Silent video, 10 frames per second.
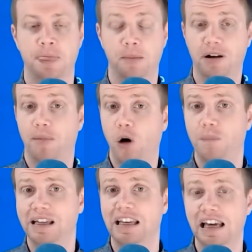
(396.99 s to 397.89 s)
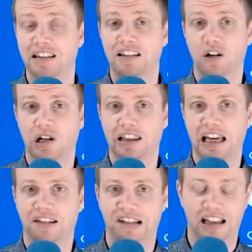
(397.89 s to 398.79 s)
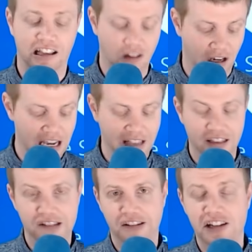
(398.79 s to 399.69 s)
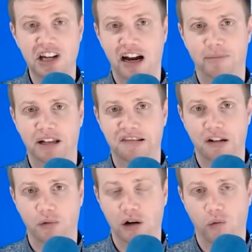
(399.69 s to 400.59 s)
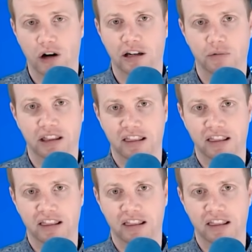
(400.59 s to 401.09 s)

but I'm hoping that they're going to lay out and say like, look, these are the timelines that we are working with.